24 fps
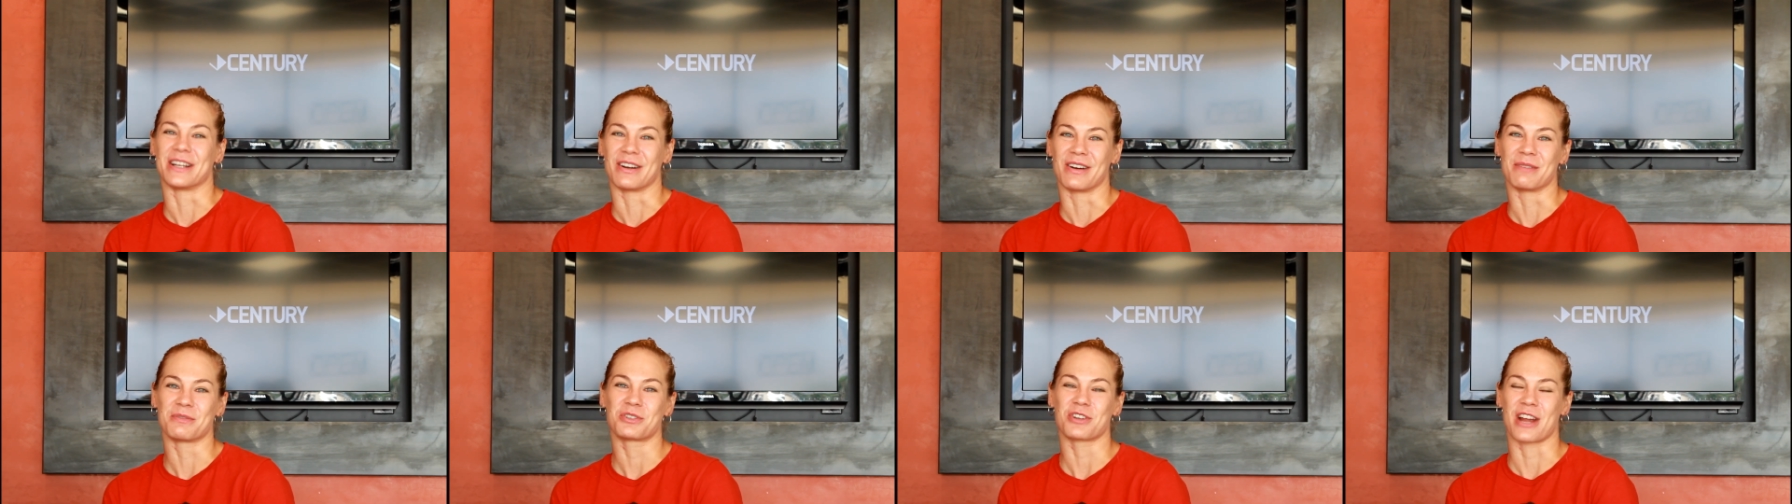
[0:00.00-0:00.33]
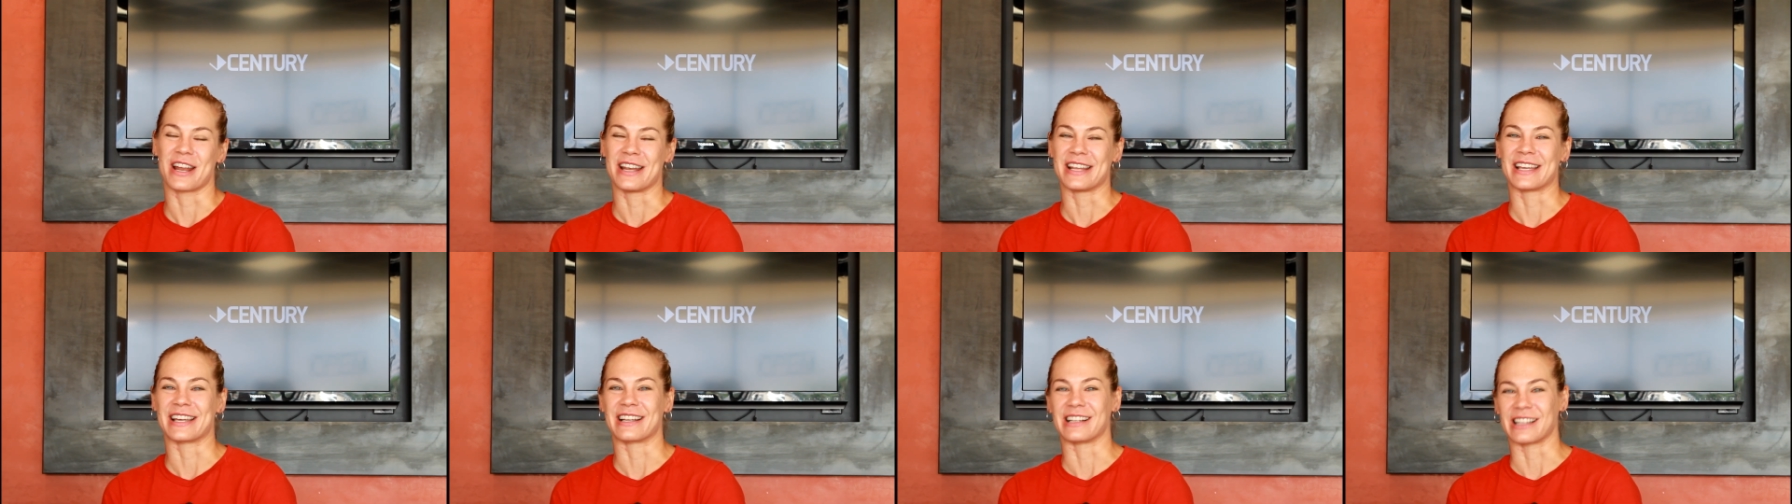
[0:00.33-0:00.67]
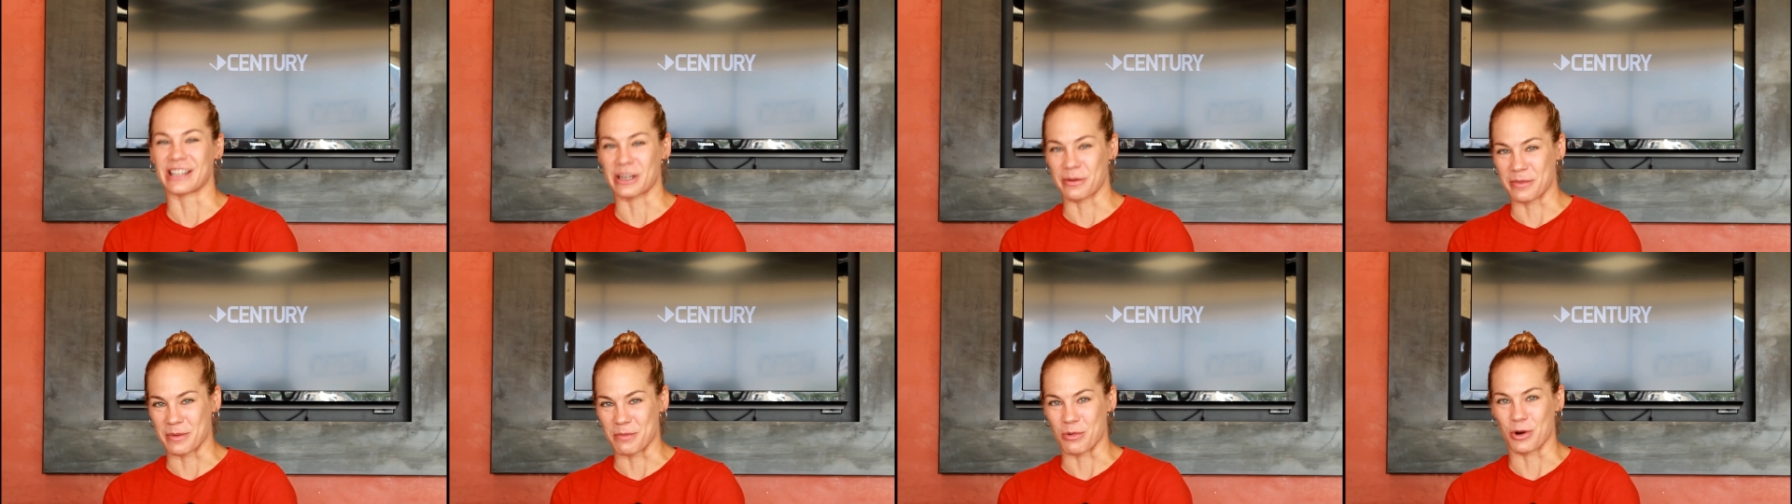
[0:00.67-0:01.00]
I'm trying to get a
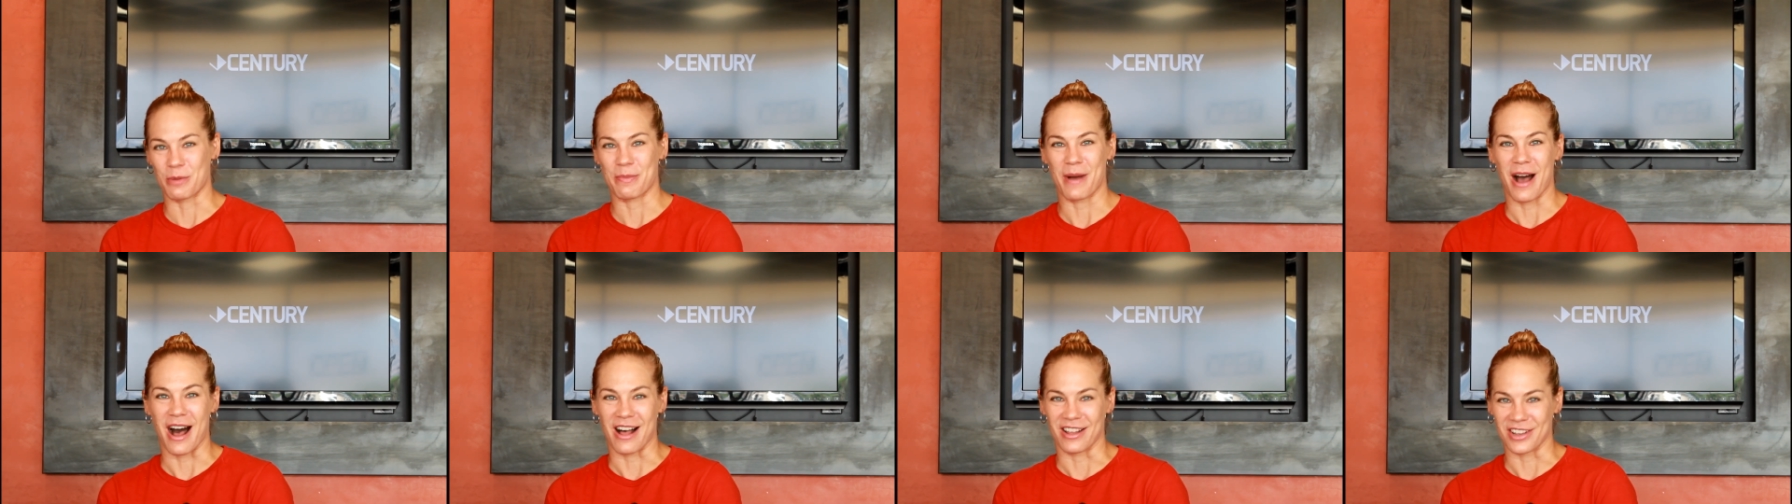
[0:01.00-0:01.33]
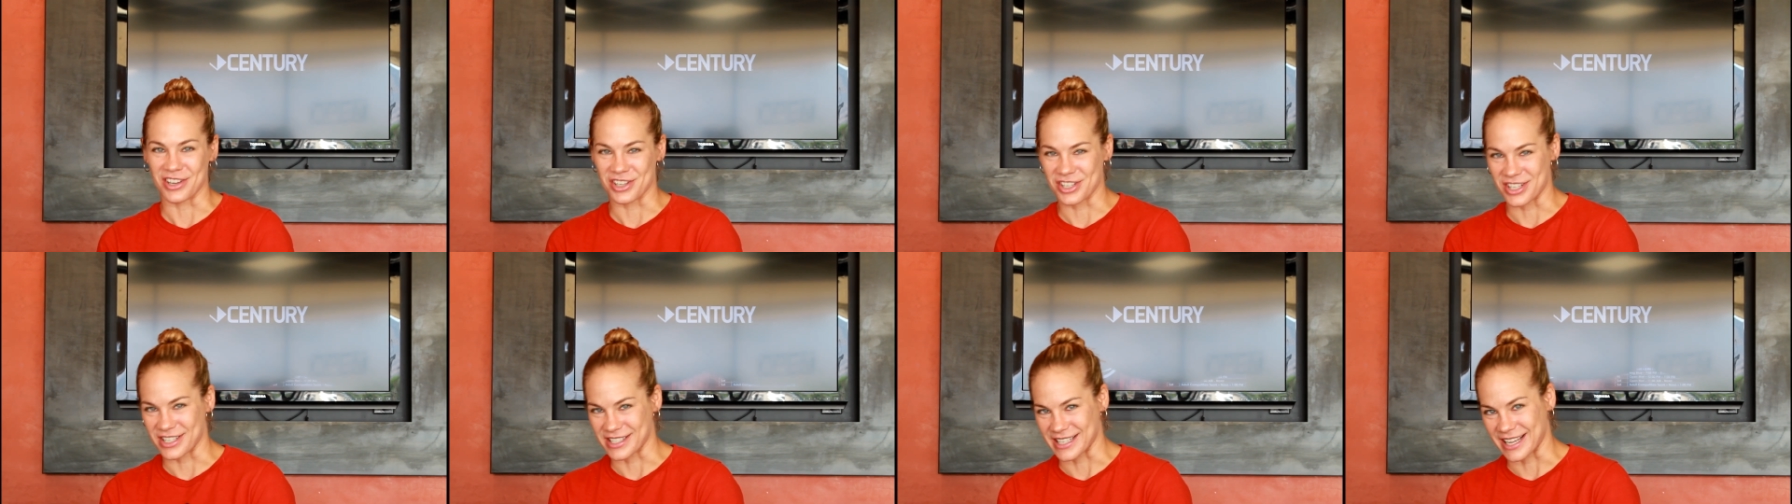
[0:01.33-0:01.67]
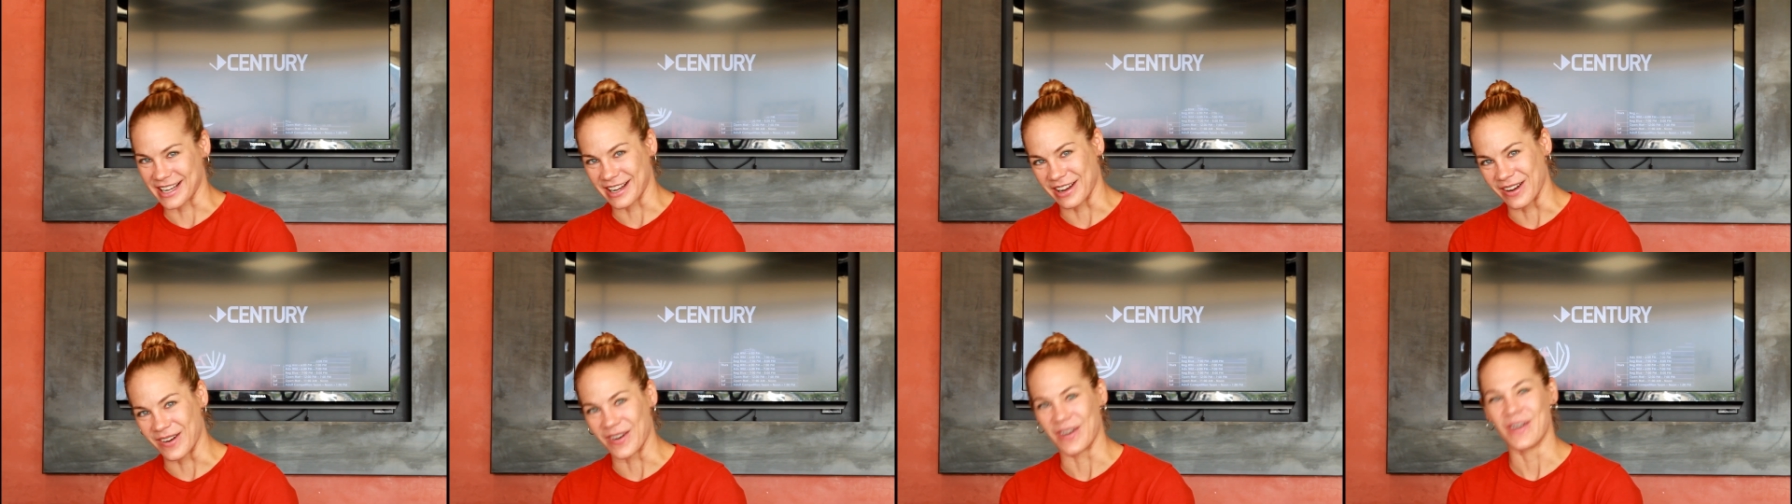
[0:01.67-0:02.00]
little bit more polished as
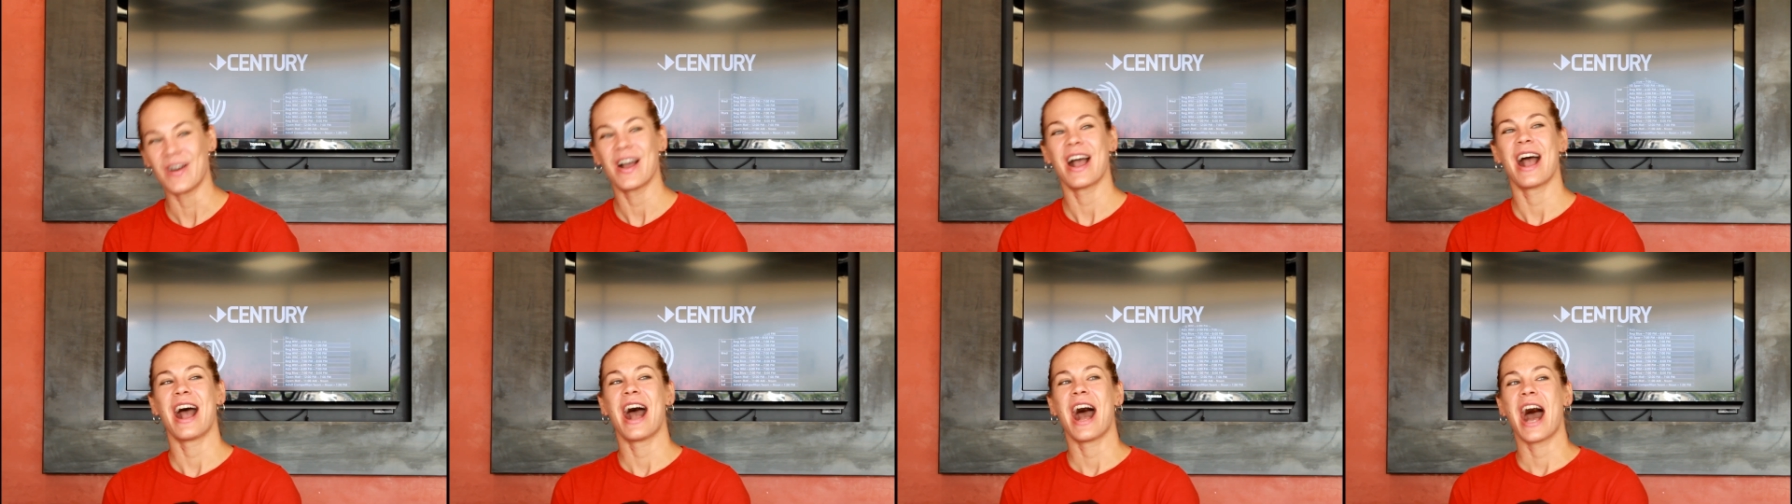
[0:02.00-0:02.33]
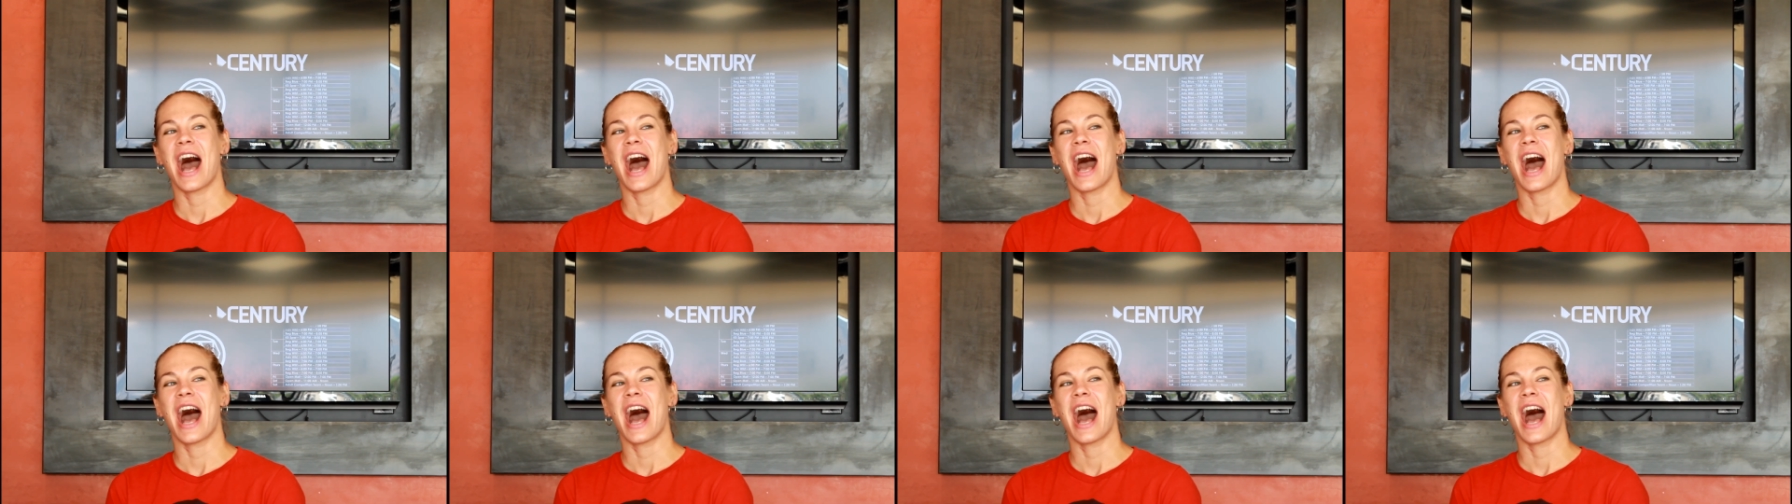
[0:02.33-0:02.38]
I go.